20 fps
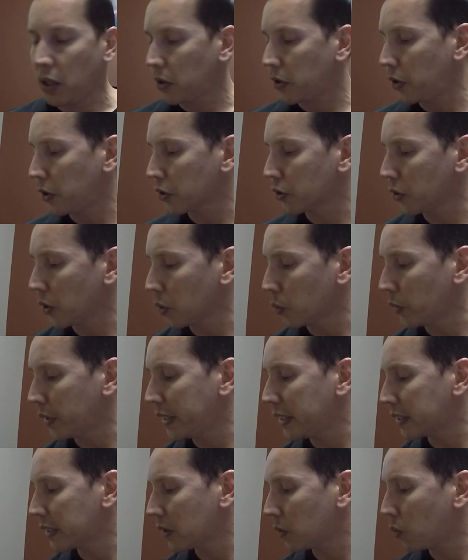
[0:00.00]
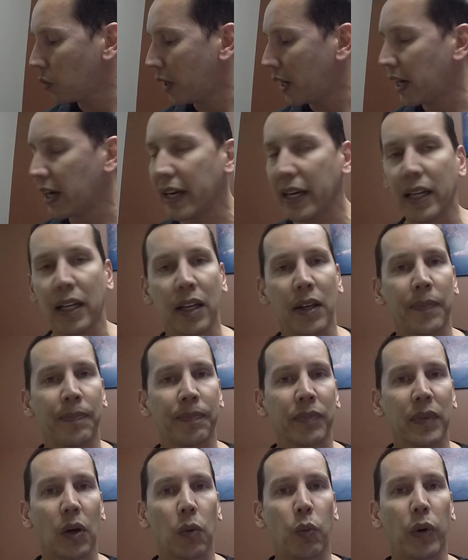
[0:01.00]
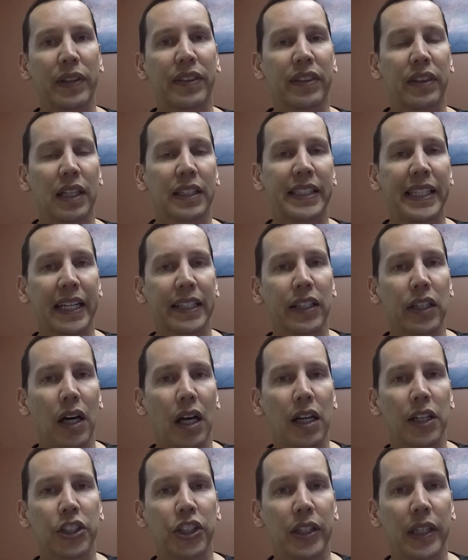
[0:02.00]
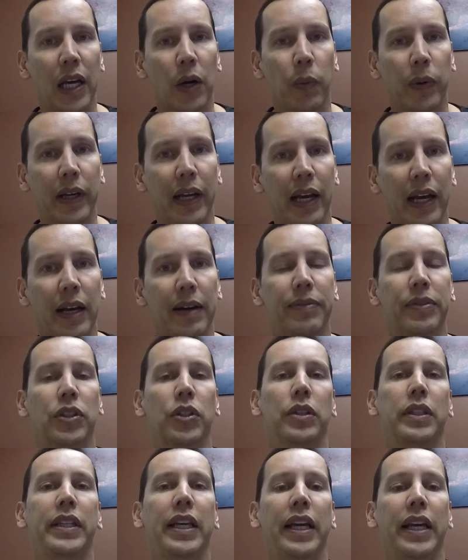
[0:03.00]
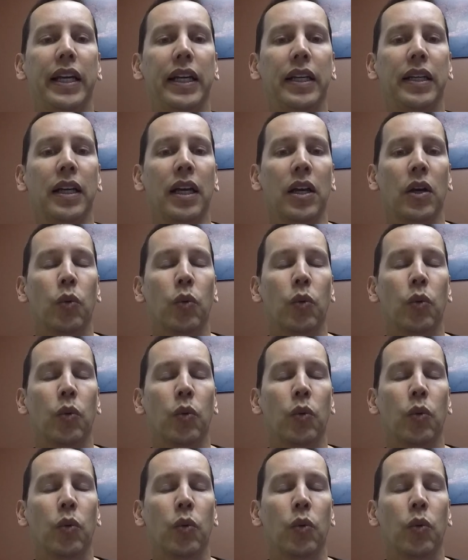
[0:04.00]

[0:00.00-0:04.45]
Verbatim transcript: There's no reason why, with the technology that we have today,